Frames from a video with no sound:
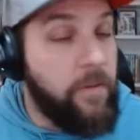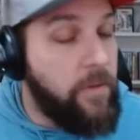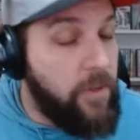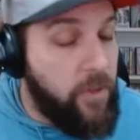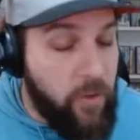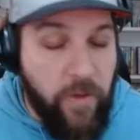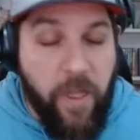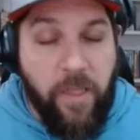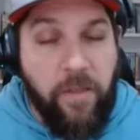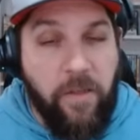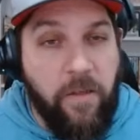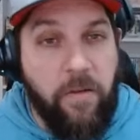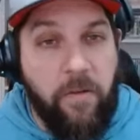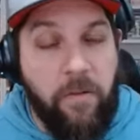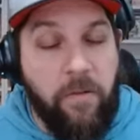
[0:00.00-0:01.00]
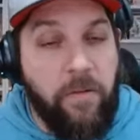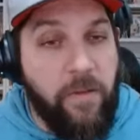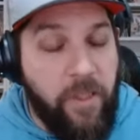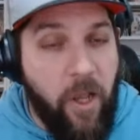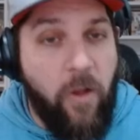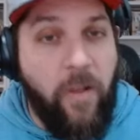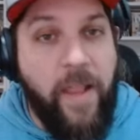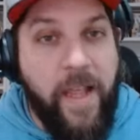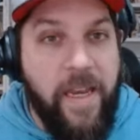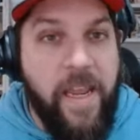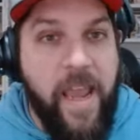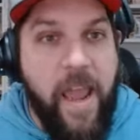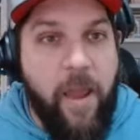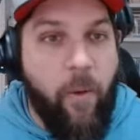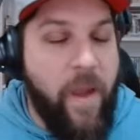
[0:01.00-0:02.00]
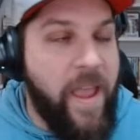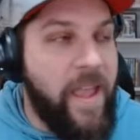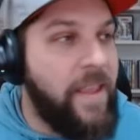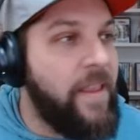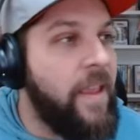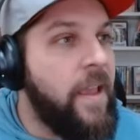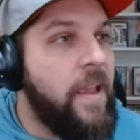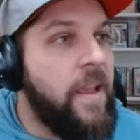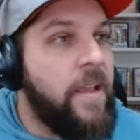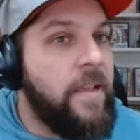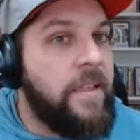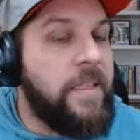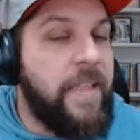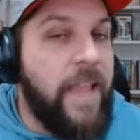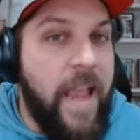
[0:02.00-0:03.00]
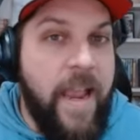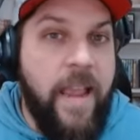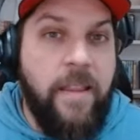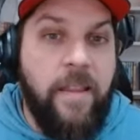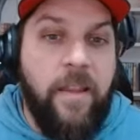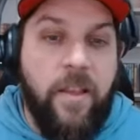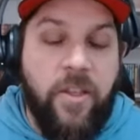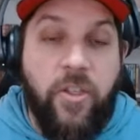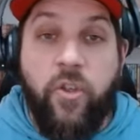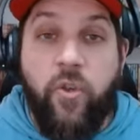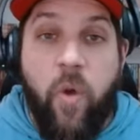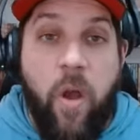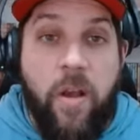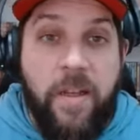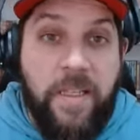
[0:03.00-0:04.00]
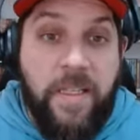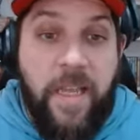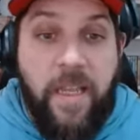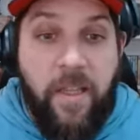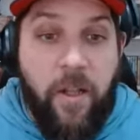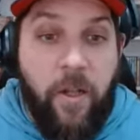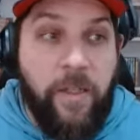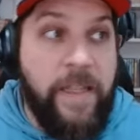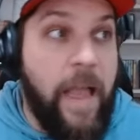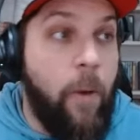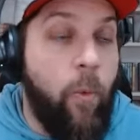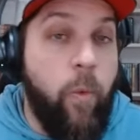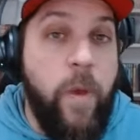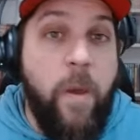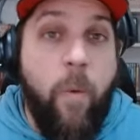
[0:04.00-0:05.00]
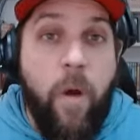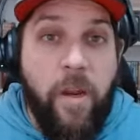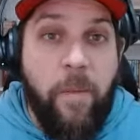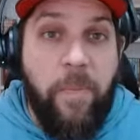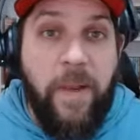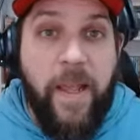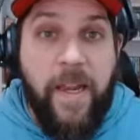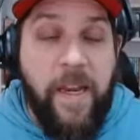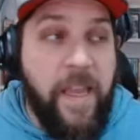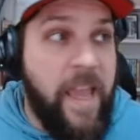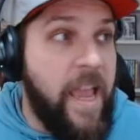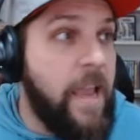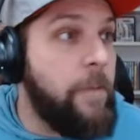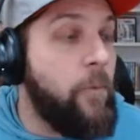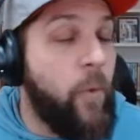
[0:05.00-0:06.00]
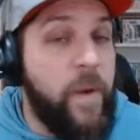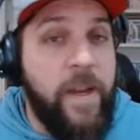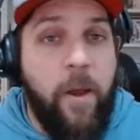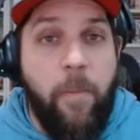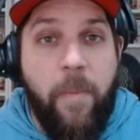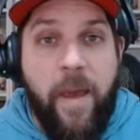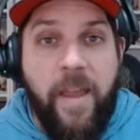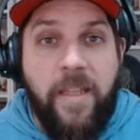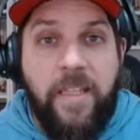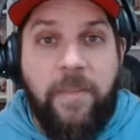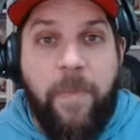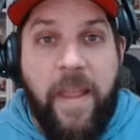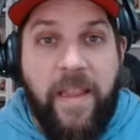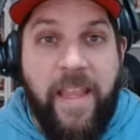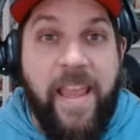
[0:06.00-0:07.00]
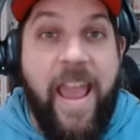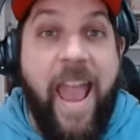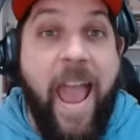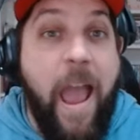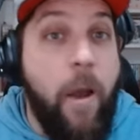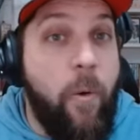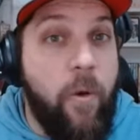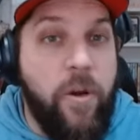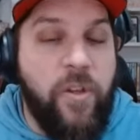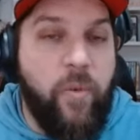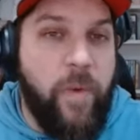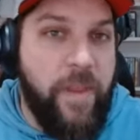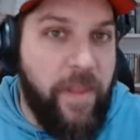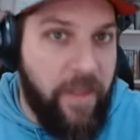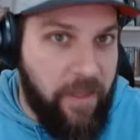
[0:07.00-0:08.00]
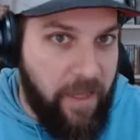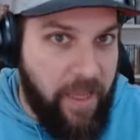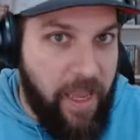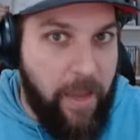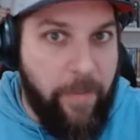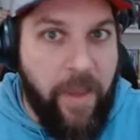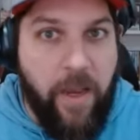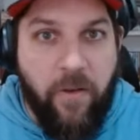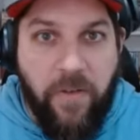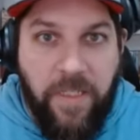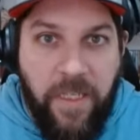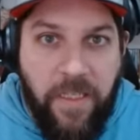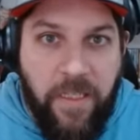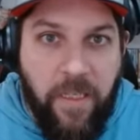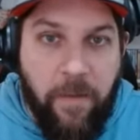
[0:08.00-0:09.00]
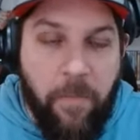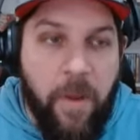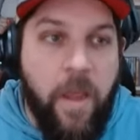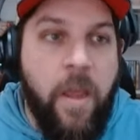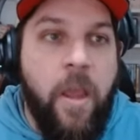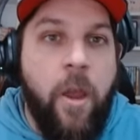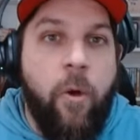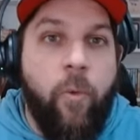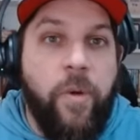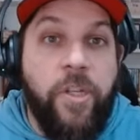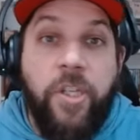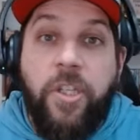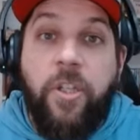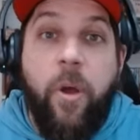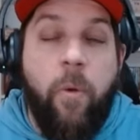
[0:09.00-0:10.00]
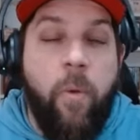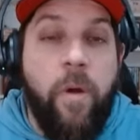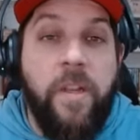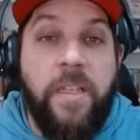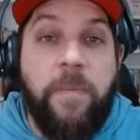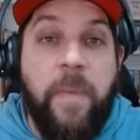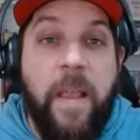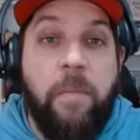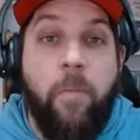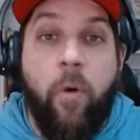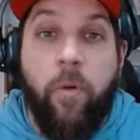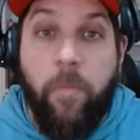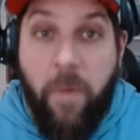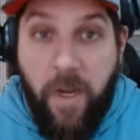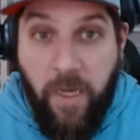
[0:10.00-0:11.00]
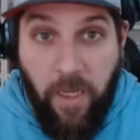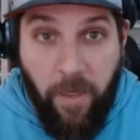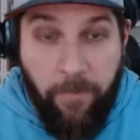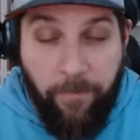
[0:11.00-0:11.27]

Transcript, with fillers: Do not do. Don't let EA win. Send a strong signal that we want to play the game. We don't mind spending hours within the game ecosystem. We just don't want to spend more money.